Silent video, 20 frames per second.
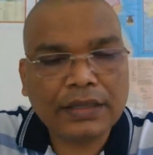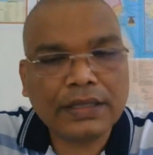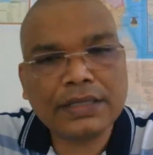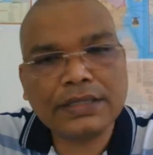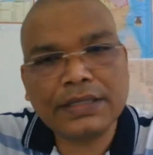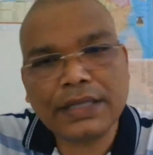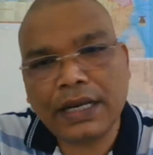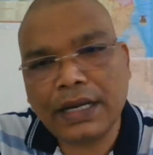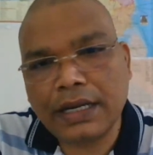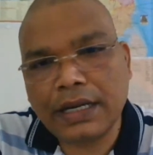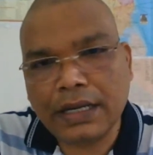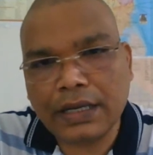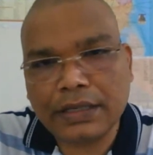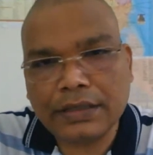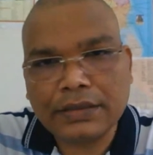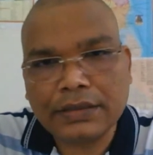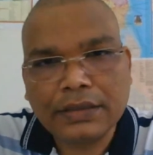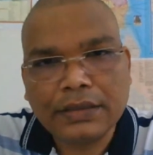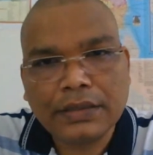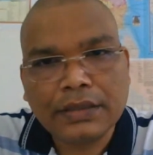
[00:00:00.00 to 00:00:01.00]
they
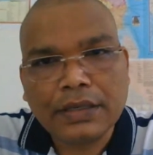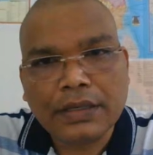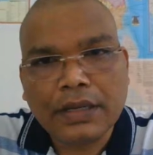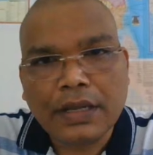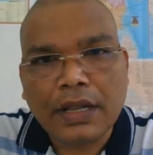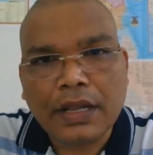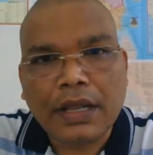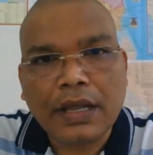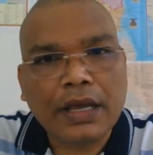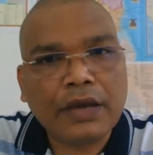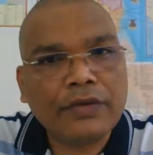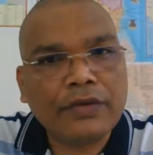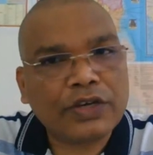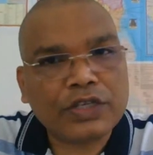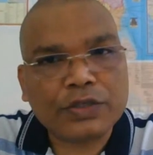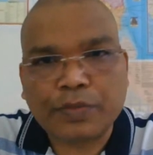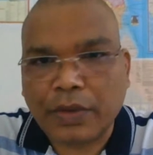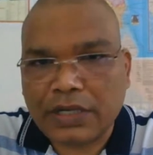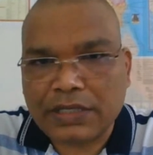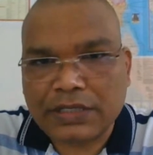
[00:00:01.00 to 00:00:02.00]
said he
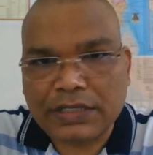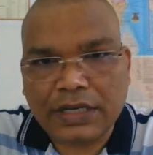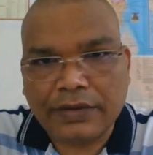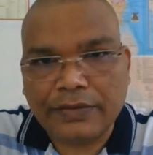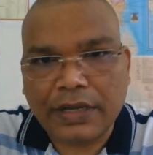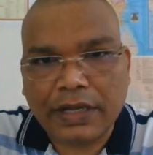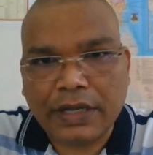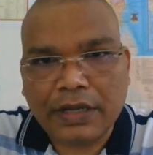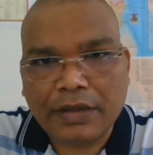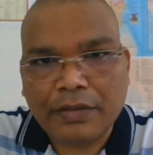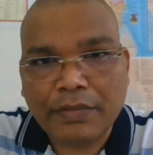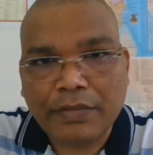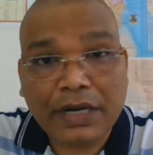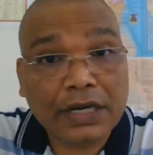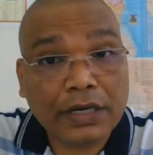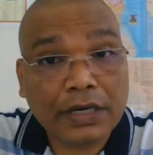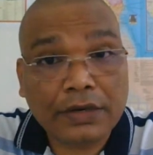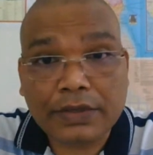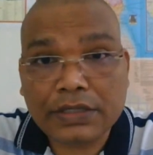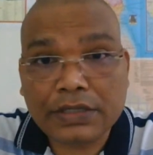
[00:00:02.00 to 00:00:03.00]
was passed away,
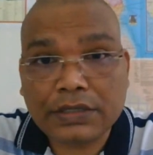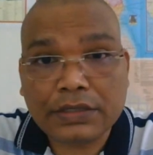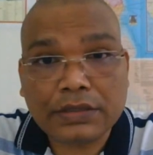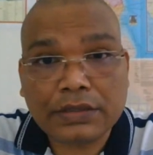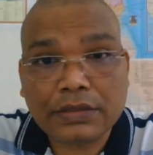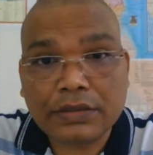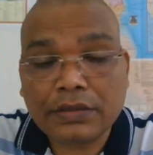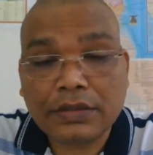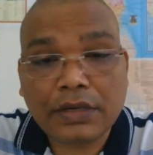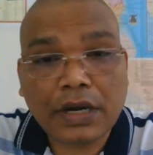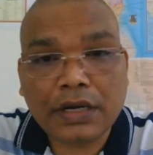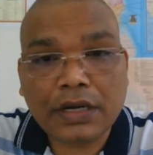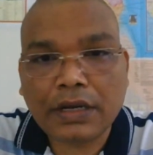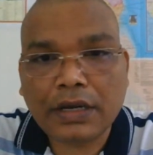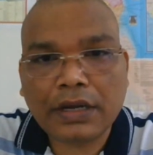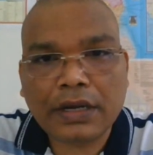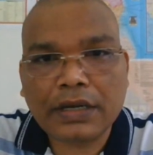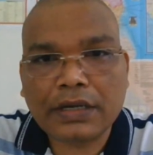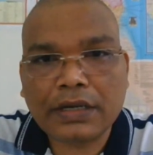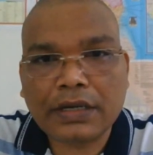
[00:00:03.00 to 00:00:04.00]
but it was
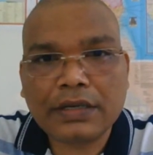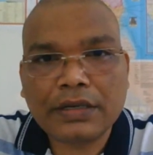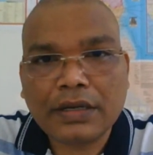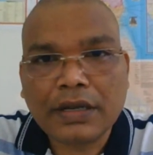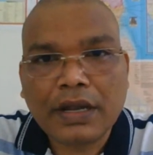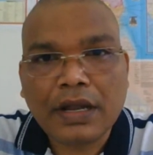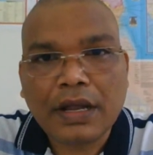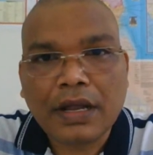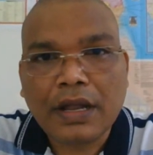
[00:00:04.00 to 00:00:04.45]
not correct.